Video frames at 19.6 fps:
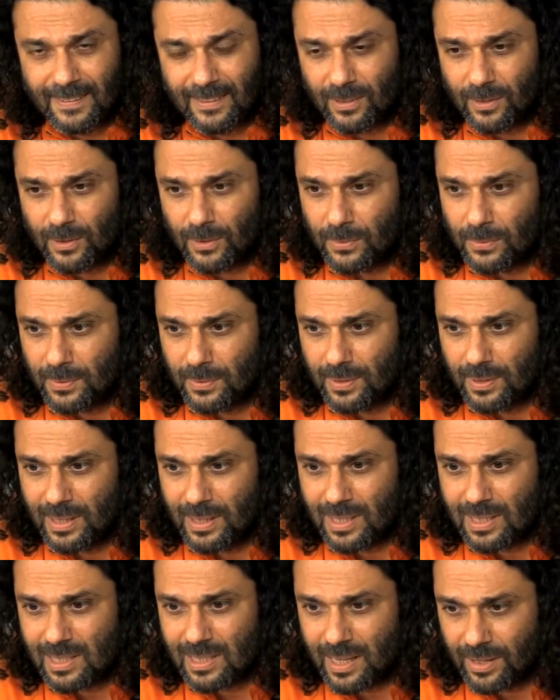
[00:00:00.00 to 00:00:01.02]
Now,
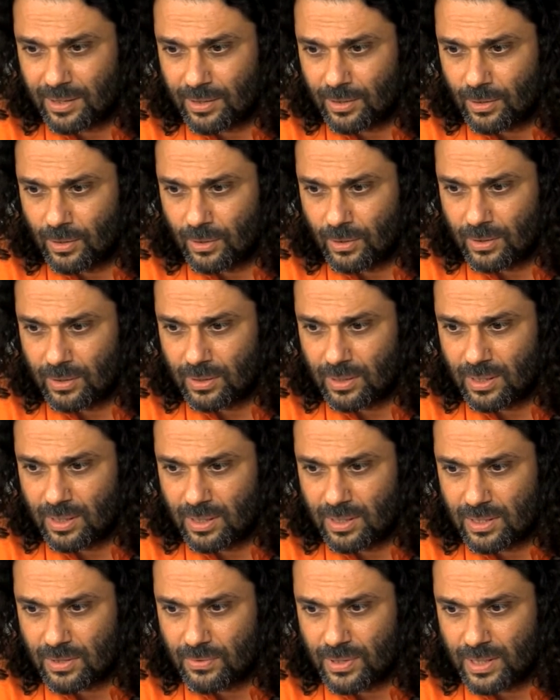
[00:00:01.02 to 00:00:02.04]
is there a God
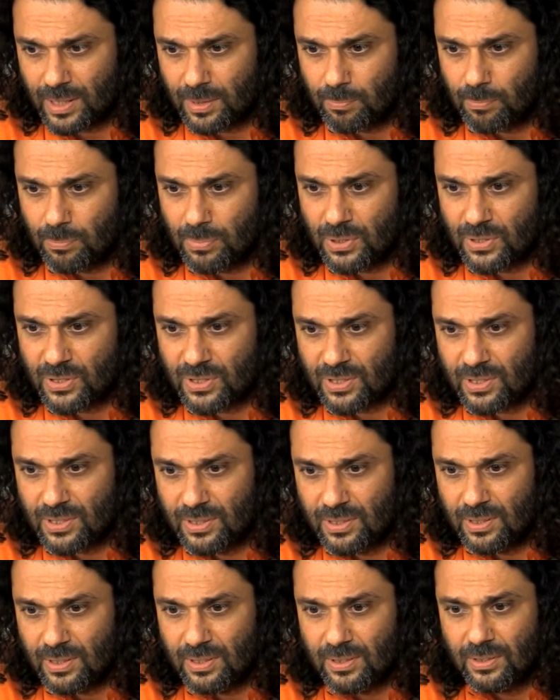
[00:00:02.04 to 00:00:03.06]
is a very
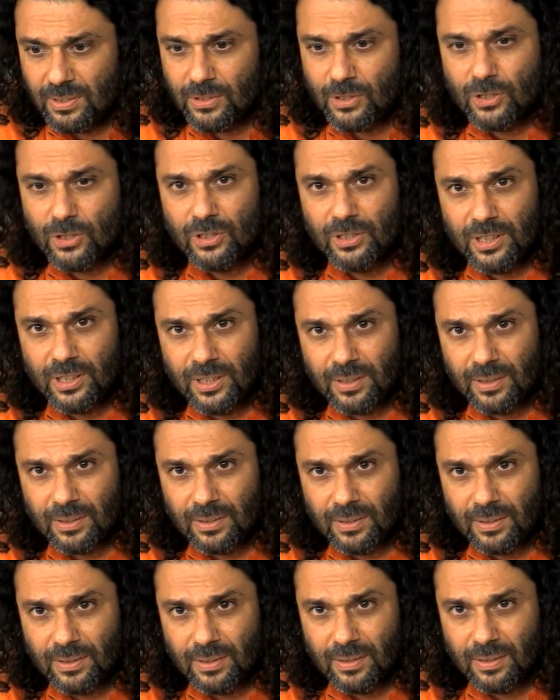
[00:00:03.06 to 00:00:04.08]
personal journey.
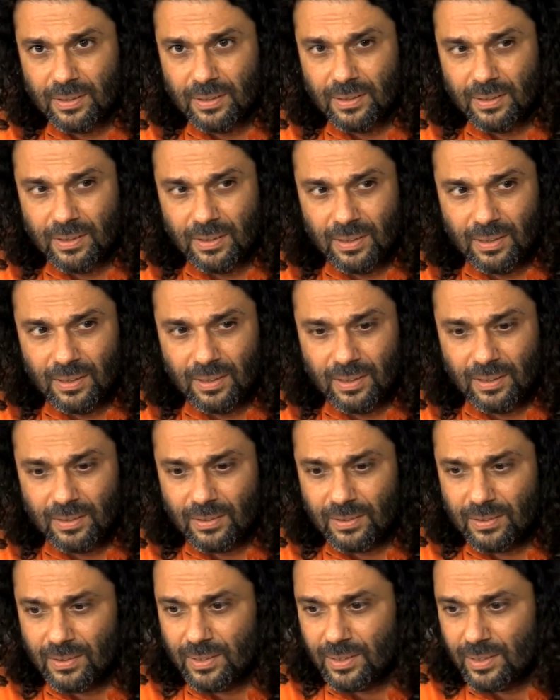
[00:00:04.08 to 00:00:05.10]

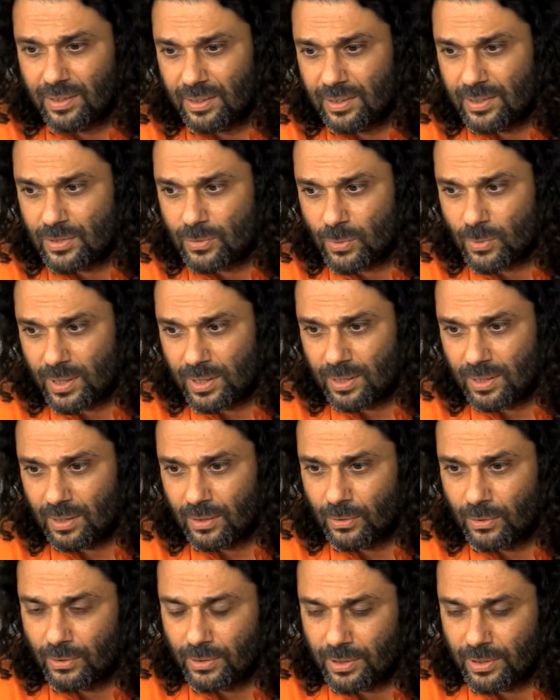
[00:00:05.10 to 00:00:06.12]
Either there is one
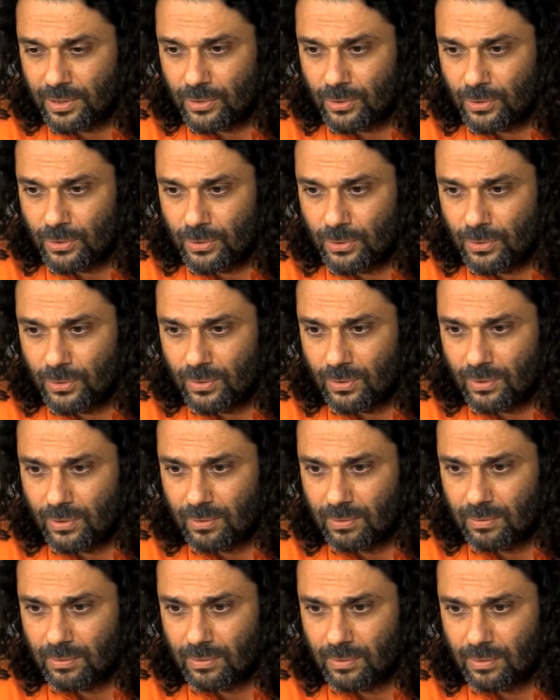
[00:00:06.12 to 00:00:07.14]
according to you,
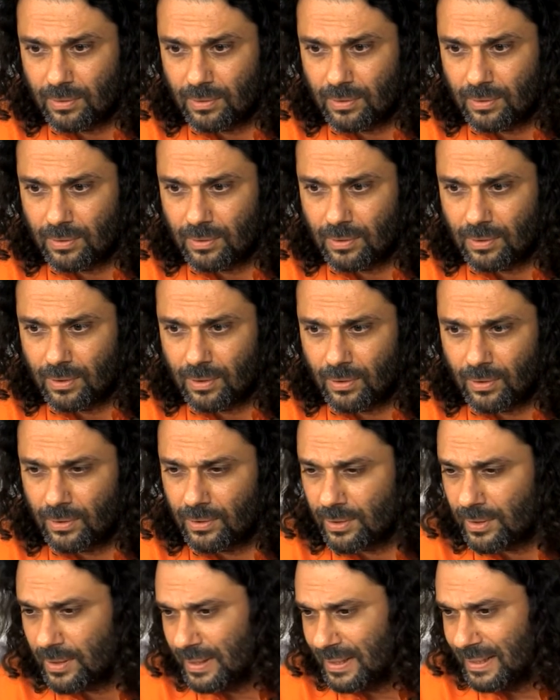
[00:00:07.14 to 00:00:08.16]

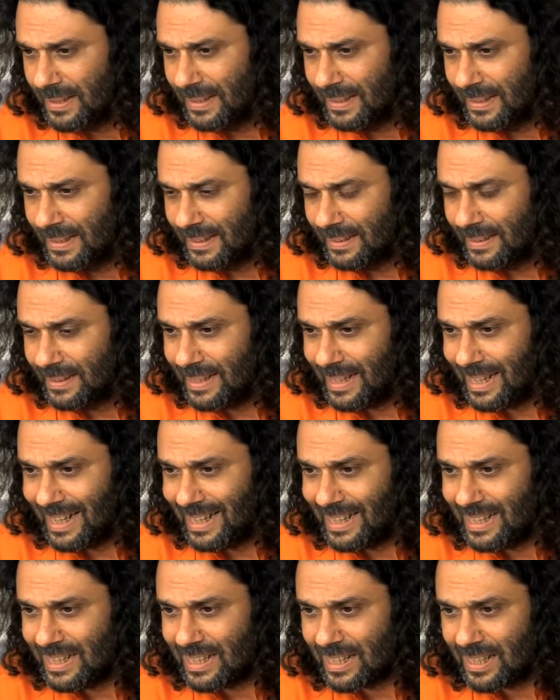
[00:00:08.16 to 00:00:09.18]
or the
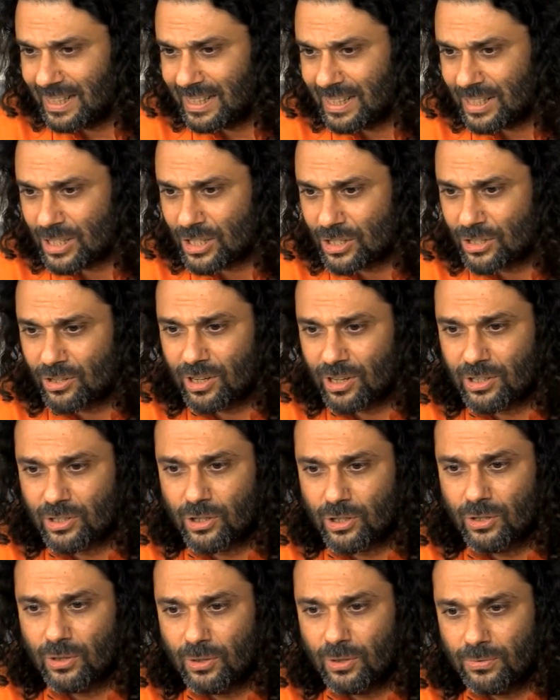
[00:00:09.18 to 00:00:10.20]
entire
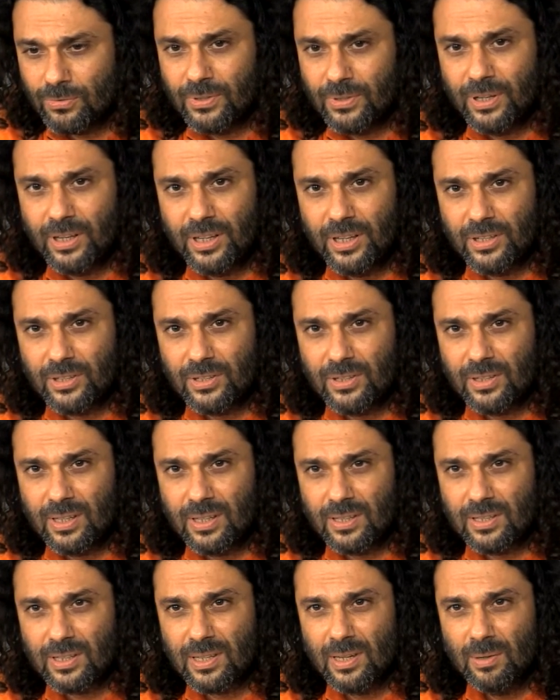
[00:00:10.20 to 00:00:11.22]
structure of creation
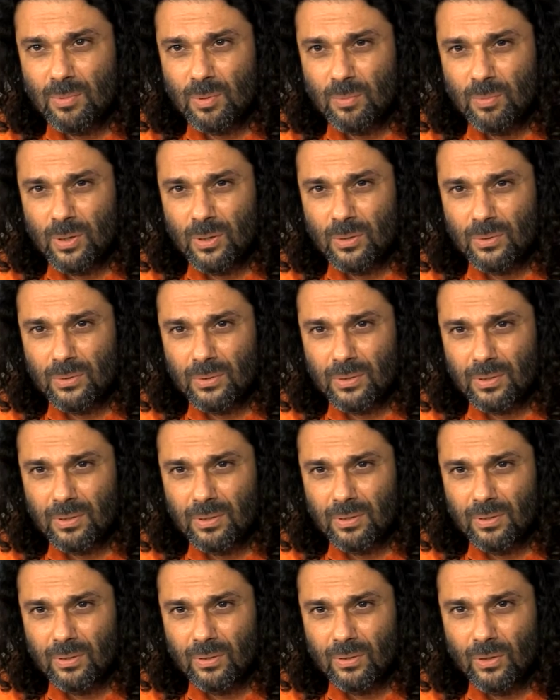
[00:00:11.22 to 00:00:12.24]
has come about
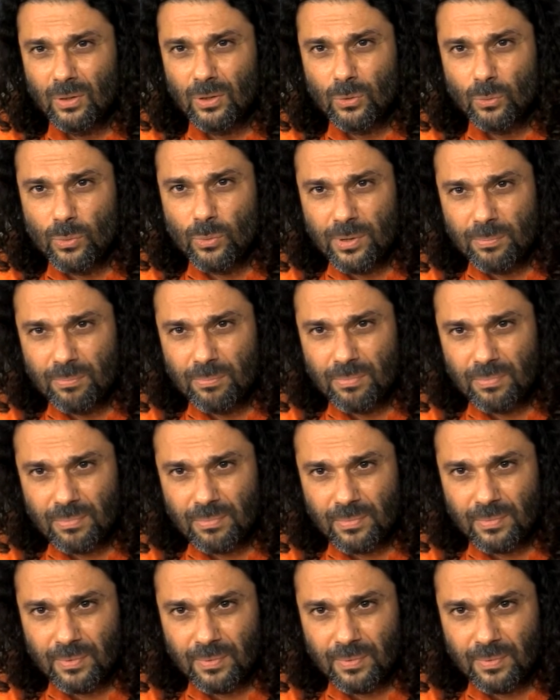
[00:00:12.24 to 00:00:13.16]
on a whim